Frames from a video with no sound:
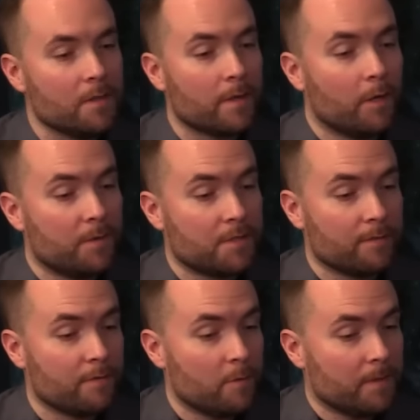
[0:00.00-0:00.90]
So I know we just have
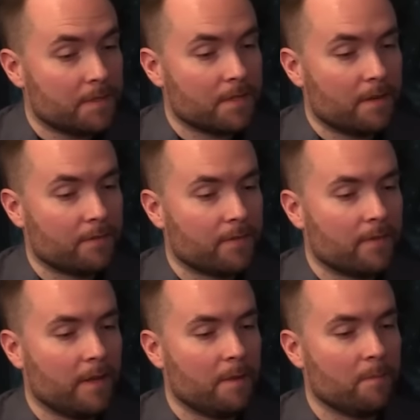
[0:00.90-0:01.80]
a few minutes left.
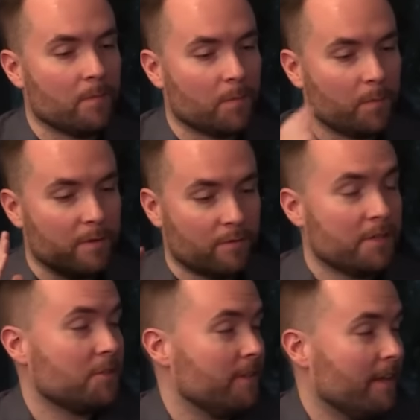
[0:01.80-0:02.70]
We've
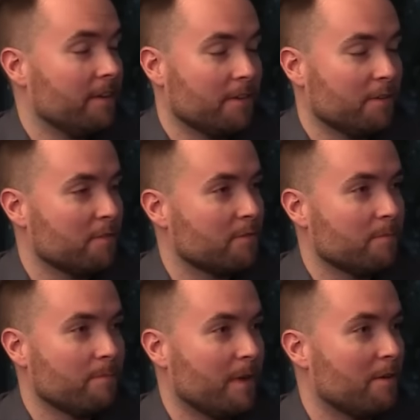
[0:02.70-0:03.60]
reached the end of
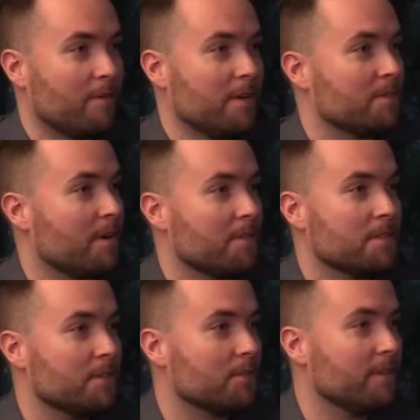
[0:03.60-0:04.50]
Battle for Azeroth,
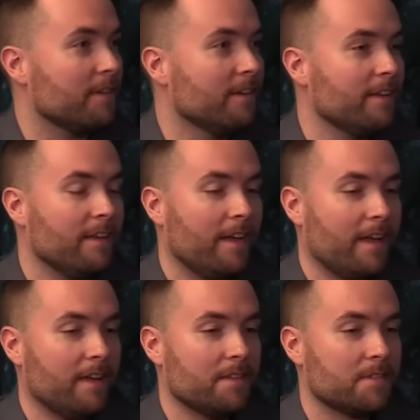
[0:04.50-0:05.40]
essentially.
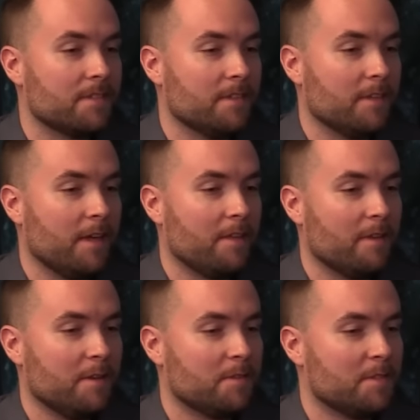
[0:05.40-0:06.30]
And
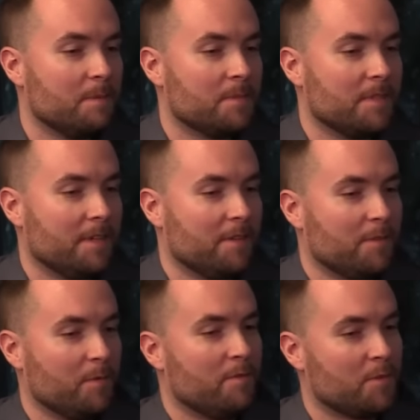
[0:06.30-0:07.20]
it seems that
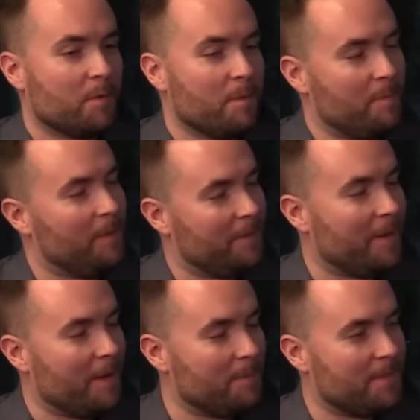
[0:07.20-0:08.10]
we've sort of been
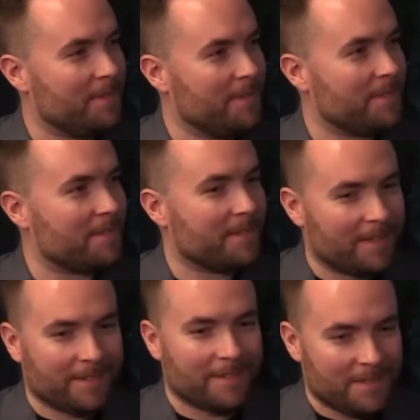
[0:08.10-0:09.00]
building up to this
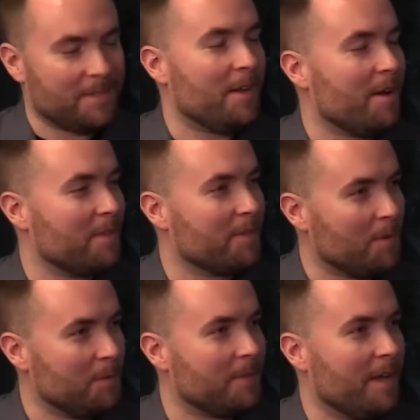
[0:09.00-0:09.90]
N'Zoth
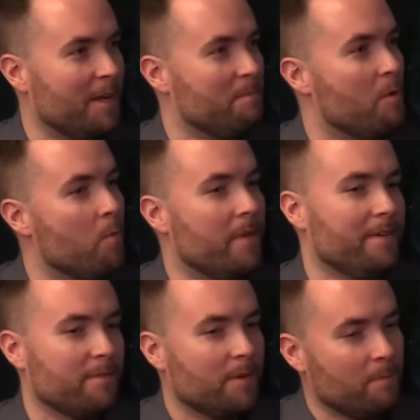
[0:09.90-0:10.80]
Old God
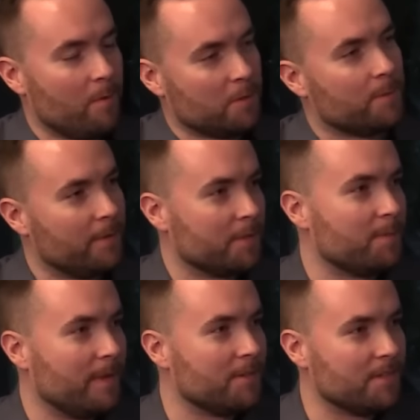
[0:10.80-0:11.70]
moment for multiple
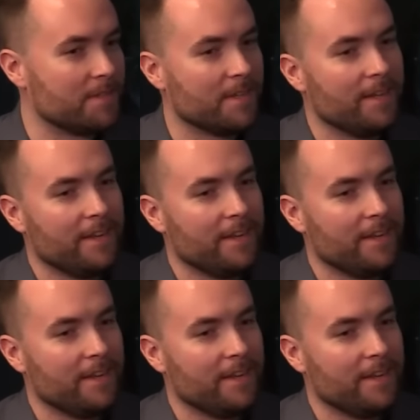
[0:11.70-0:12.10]
expansions.